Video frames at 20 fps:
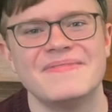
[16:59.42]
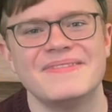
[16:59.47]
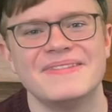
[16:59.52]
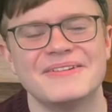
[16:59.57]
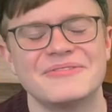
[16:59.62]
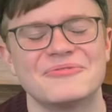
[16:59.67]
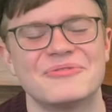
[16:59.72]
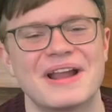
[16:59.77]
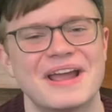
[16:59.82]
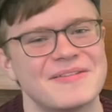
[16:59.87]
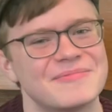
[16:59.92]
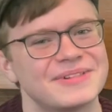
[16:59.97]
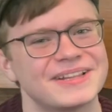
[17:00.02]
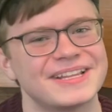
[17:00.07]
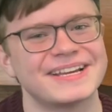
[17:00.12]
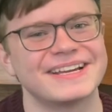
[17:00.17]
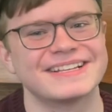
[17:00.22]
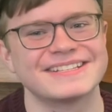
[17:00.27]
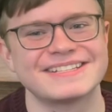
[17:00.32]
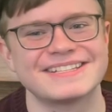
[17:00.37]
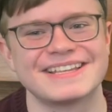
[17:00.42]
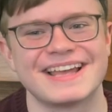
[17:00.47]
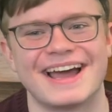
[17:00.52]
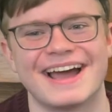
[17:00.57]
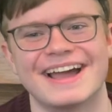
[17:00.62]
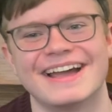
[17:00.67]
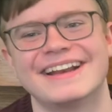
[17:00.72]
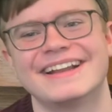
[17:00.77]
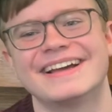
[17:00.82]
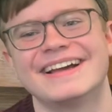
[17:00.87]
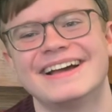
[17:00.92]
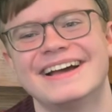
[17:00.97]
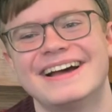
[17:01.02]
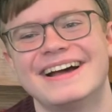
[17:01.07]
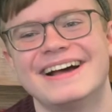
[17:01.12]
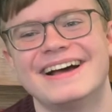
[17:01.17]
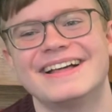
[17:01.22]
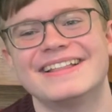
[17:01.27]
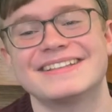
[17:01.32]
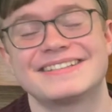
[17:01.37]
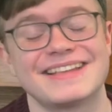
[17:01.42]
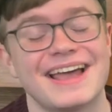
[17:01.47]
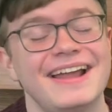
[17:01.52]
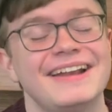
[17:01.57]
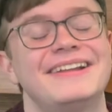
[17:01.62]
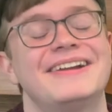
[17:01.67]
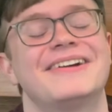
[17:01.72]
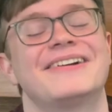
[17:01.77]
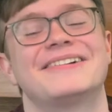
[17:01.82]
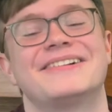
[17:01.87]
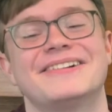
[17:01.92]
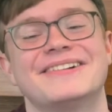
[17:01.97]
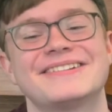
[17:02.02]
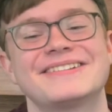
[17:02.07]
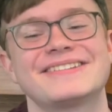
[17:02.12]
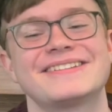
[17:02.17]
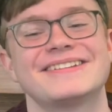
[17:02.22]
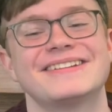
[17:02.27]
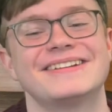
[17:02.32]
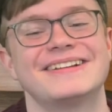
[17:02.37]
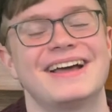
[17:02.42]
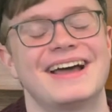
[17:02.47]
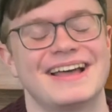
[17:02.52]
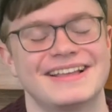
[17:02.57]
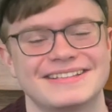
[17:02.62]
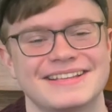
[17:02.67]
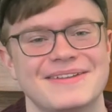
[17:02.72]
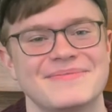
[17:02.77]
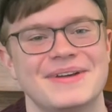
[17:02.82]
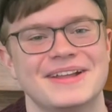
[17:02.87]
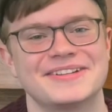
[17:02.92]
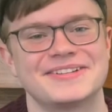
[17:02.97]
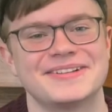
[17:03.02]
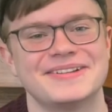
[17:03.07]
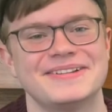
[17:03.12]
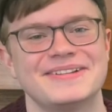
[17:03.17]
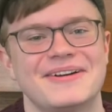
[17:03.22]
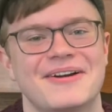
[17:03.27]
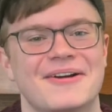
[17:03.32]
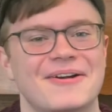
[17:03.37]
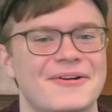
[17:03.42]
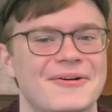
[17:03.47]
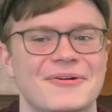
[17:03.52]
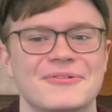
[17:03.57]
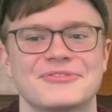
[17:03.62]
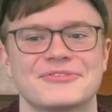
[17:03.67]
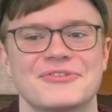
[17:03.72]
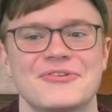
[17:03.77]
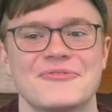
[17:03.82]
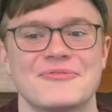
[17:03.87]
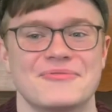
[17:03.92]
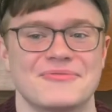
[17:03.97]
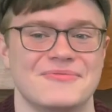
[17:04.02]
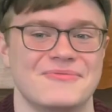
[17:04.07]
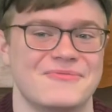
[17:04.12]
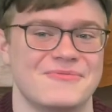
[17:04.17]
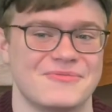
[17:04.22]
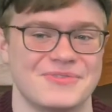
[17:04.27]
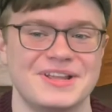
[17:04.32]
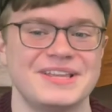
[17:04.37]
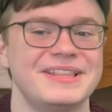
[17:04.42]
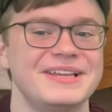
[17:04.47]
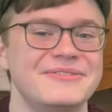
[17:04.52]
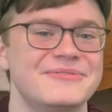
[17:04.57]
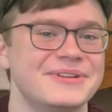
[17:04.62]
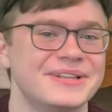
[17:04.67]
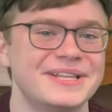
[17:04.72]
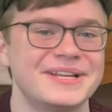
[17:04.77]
rambling aside, the side characters, as I mentioned, are also really, really